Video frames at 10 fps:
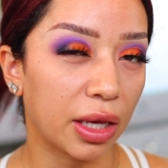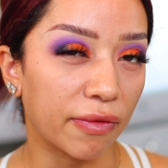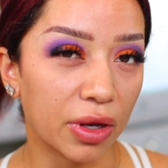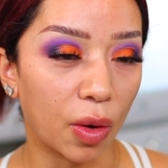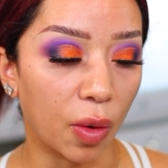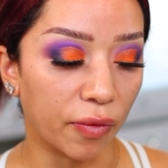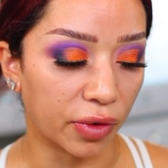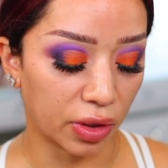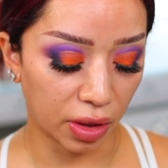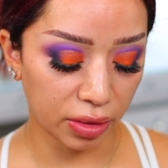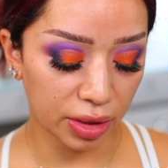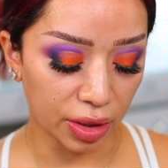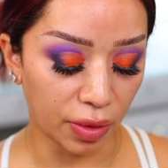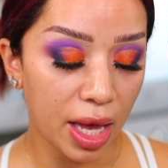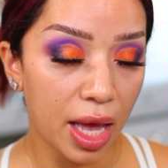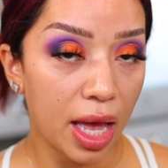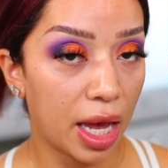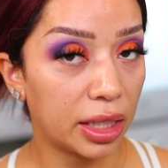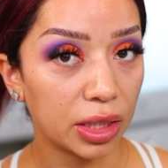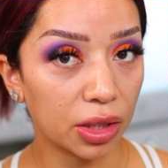even overall. So
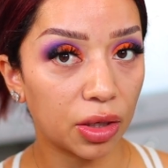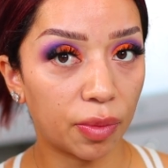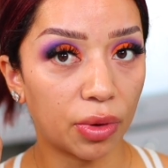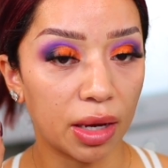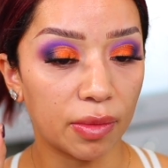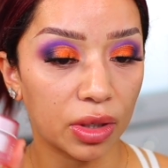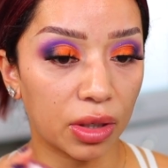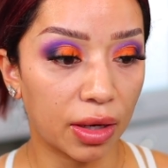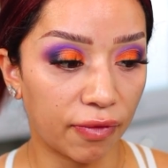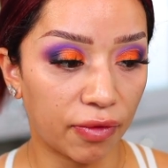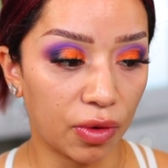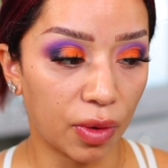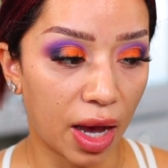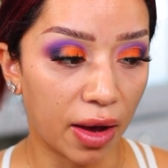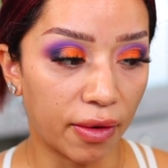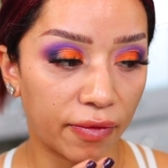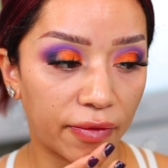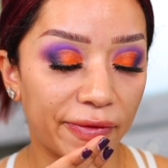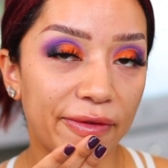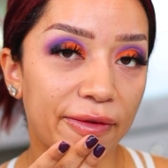it's a good primer if you have
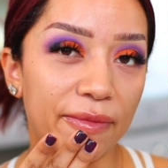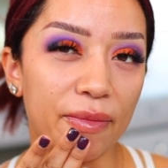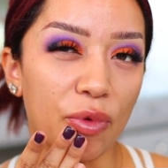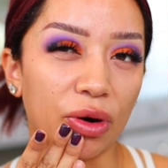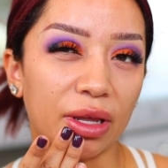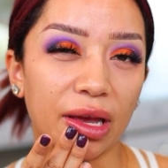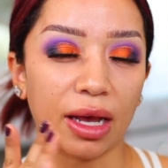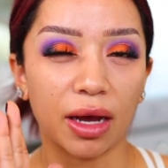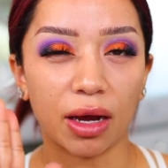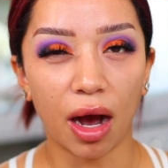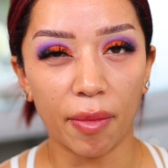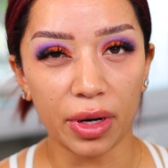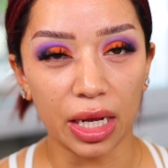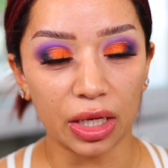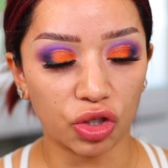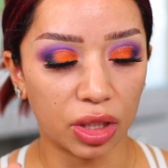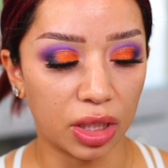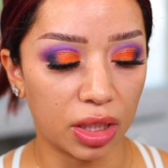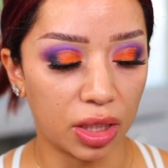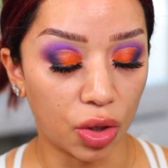more like
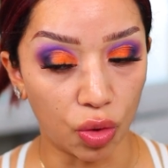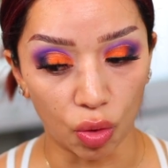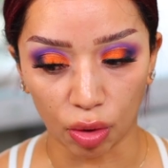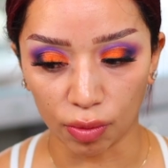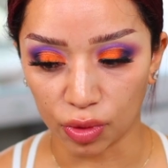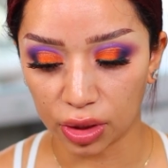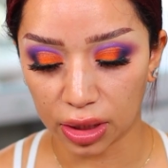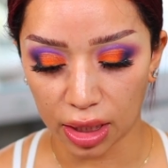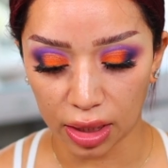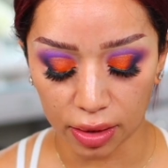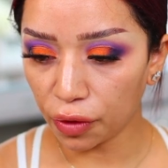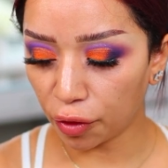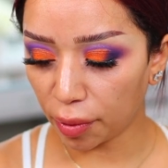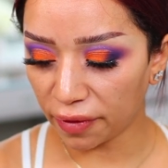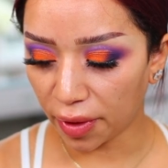combination normal skin. So for my